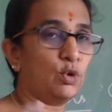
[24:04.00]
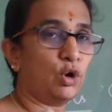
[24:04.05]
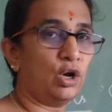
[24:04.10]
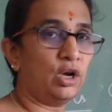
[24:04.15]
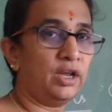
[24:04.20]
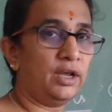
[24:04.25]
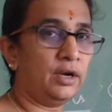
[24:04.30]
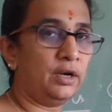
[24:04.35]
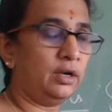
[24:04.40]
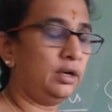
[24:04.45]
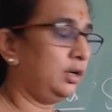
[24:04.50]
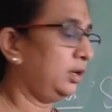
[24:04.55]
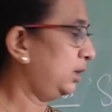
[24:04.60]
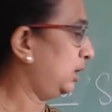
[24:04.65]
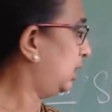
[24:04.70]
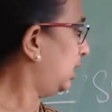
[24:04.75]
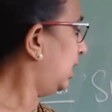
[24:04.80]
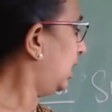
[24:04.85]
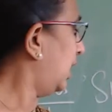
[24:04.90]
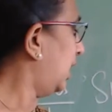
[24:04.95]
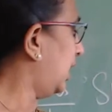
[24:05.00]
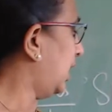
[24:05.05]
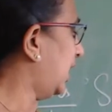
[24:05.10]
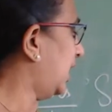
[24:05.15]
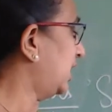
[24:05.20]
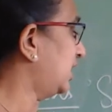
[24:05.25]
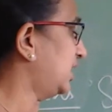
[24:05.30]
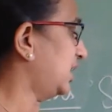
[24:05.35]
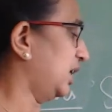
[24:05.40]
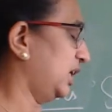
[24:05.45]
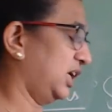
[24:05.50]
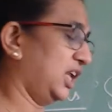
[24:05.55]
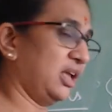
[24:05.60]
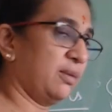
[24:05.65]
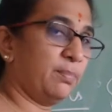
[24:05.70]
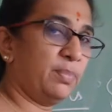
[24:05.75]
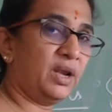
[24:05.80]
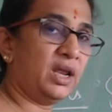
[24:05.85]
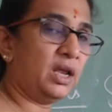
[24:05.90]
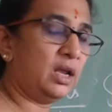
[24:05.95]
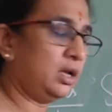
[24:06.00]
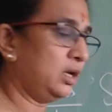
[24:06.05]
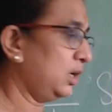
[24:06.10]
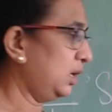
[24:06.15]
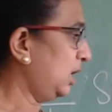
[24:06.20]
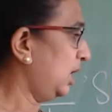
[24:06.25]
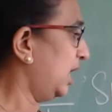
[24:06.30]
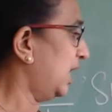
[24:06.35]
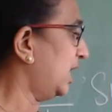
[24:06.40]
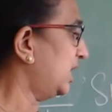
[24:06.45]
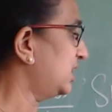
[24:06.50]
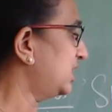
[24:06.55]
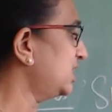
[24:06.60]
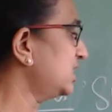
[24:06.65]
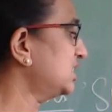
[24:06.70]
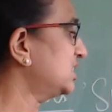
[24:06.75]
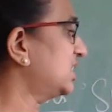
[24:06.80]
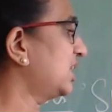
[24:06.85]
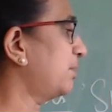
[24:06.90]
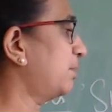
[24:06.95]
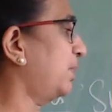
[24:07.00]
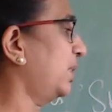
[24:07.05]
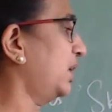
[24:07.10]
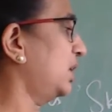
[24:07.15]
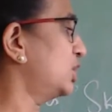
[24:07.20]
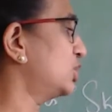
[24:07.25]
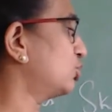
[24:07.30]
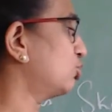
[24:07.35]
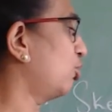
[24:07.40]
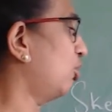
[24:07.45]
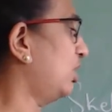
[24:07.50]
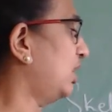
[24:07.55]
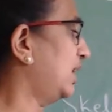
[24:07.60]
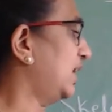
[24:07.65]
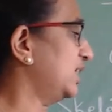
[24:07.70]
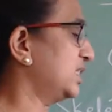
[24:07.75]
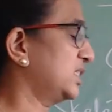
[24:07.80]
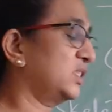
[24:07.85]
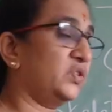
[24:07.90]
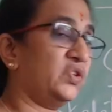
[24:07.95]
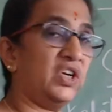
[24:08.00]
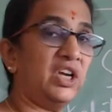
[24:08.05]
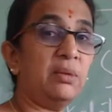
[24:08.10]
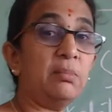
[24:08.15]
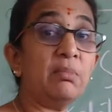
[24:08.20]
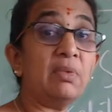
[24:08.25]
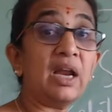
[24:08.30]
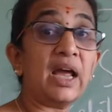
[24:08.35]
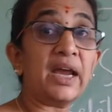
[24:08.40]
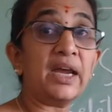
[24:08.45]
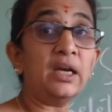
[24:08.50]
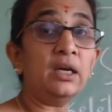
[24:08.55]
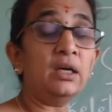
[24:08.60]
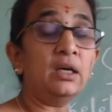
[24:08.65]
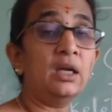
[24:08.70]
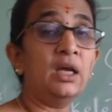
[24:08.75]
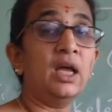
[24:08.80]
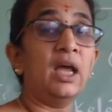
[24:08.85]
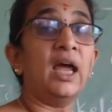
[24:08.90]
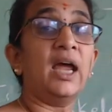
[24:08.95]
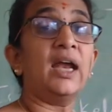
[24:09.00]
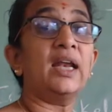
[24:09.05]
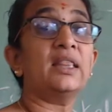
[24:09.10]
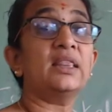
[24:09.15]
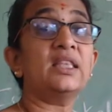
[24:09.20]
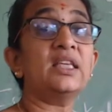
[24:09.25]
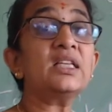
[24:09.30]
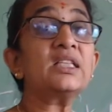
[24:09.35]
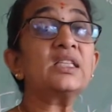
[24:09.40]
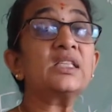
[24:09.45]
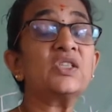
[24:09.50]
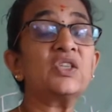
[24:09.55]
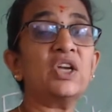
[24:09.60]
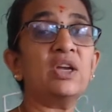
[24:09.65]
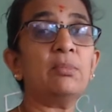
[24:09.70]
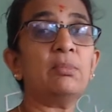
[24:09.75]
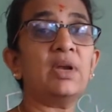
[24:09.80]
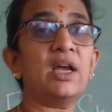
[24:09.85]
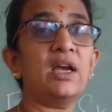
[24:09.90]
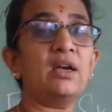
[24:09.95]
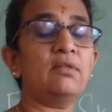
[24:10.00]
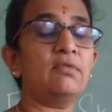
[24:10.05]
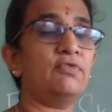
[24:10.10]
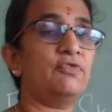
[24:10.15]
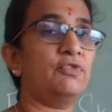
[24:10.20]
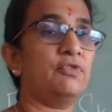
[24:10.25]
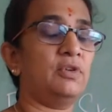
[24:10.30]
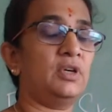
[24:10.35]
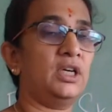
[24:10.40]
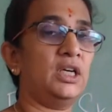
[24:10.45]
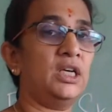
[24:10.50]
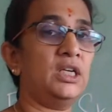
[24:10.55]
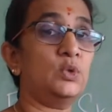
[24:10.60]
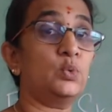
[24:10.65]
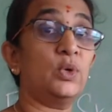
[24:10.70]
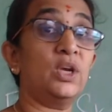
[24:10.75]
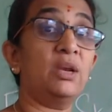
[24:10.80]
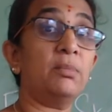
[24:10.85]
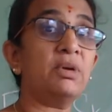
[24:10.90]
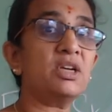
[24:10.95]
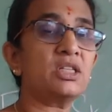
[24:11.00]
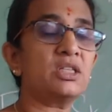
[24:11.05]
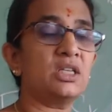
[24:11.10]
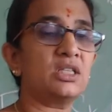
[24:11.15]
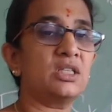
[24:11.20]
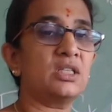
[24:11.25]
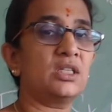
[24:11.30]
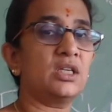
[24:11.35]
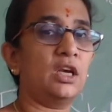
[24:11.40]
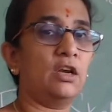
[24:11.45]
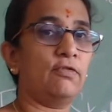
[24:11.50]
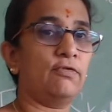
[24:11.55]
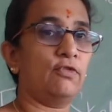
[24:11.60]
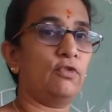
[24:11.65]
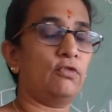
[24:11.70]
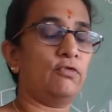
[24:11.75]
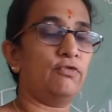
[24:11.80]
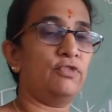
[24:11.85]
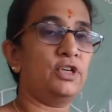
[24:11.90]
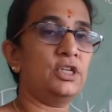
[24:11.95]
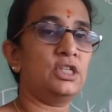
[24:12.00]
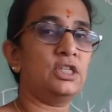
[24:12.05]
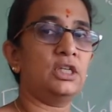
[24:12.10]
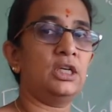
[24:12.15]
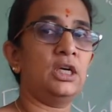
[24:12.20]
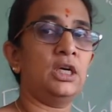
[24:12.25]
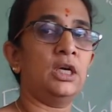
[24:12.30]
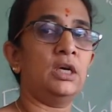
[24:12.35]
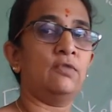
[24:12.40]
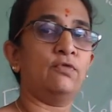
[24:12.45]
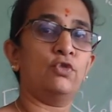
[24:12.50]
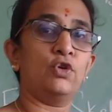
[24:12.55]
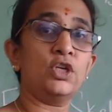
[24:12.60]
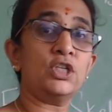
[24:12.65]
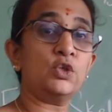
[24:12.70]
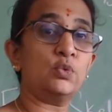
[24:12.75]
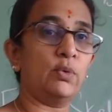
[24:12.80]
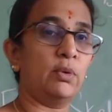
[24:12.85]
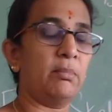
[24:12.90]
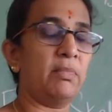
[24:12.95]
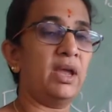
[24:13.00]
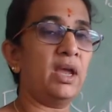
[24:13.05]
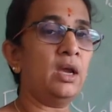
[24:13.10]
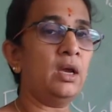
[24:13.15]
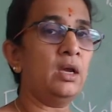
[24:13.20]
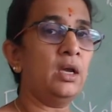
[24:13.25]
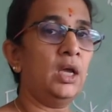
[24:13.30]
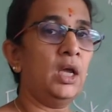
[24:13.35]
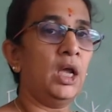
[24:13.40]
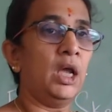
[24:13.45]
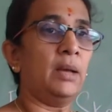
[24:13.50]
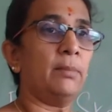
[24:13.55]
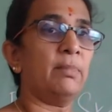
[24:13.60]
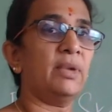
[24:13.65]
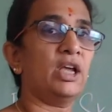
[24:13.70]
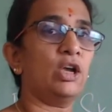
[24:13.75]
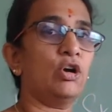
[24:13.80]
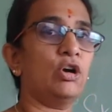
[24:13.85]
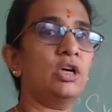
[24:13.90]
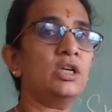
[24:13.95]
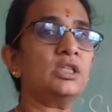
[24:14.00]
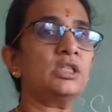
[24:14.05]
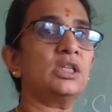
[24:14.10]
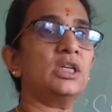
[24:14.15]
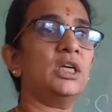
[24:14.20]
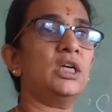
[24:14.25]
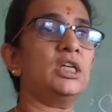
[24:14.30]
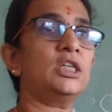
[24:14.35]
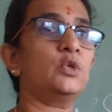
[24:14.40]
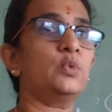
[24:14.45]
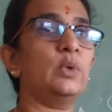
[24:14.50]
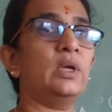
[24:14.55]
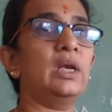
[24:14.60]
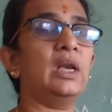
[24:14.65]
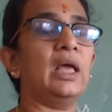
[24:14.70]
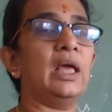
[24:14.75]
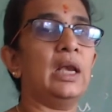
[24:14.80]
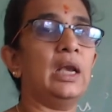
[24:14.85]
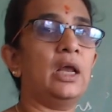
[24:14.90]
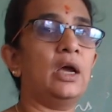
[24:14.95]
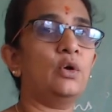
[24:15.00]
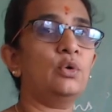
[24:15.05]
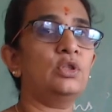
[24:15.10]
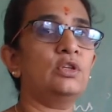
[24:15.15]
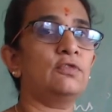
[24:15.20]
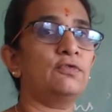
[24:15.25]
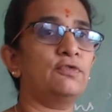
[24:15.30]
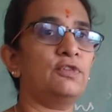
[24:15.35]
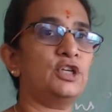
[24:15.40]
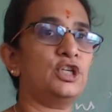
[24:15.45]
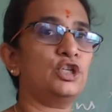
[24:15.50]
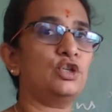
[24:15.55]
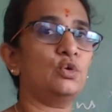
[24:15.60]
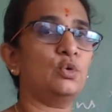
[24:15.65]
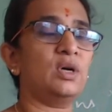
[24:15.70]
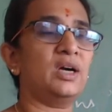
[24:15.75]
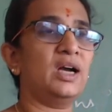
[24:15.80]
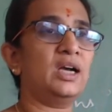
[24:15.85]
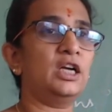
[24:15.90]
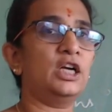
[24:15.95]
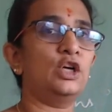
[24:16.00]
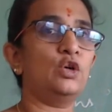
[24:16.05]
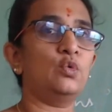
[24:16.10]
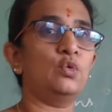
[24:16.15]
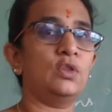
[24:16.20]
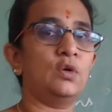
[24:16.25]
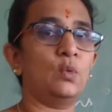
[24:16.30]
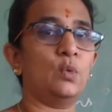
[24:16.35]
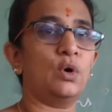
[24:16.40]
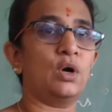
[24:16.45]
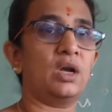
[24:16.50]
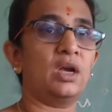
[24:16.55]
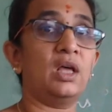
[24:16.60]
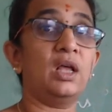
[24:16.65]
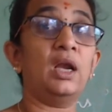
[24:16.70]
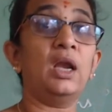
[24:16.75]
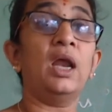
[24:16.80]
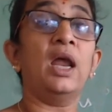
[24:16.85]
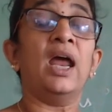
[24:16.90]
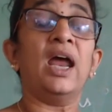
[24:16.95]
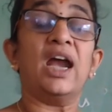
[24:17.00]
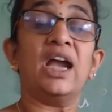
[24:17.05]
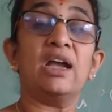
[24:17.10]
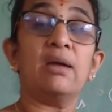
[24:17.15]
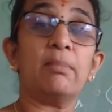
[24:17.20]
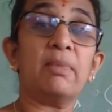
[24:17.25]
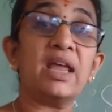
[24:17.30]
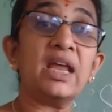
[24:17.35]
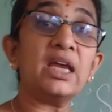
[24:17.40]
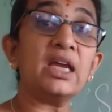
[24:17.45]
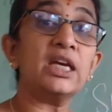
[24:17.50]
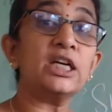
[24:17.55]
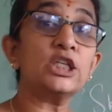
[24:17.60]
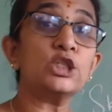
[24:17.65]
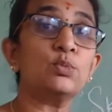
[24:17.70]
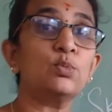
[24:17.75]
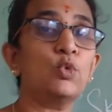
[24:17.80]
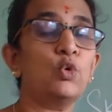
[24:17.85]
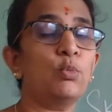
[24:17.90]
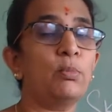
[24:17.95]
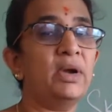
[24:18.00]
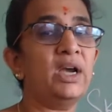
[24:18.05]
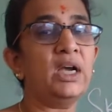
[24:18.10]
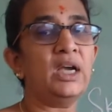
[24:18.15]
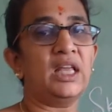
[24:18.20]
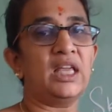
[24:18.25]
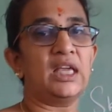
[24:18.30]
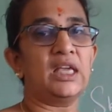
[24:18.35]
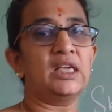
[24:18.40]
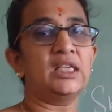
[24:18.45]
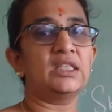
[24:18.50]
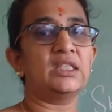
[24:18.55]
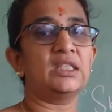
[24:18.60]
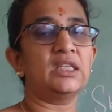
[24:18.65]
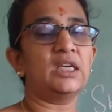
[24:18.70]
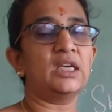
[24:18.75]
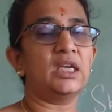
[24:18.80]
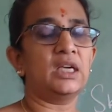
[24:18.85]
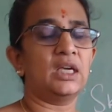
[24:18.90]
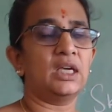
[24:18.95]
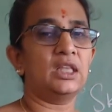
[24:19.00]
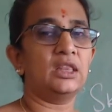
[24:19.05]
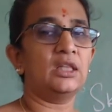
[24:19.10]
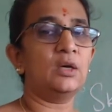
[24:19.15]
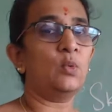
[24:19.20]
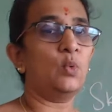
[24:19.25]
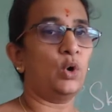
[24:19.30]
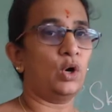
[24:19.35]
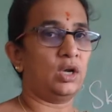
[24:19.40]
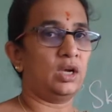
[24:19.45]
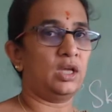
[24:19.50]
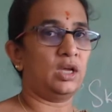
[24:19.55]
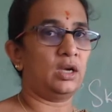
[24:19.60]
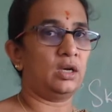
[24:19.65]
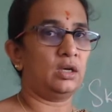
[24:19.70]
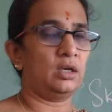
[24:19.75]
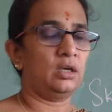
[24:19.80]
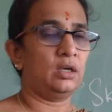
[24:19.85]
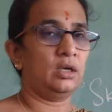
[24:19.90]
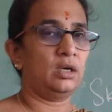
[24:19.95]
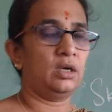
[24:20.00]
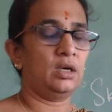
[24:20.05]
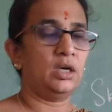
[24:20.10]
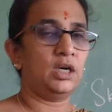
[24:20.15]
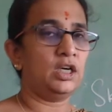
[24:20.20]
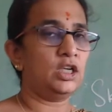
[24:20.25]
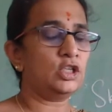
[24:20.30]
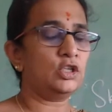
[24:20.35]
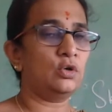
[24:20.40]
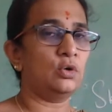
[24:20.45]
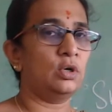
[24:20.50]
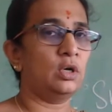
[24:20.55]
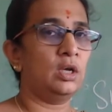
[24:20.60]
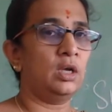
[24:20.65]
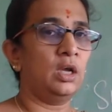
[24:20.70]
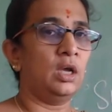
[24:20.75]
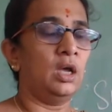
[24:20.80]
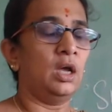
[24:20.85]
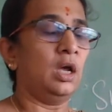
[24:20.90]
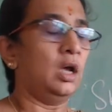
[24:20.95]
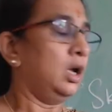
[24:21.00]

smaller and they are tapering. And this tapering is called as streamline. And this streamline is very much necessary for fish for swimming, because it will allow the fish to cut into the water and make its movement easy in the water. Understood?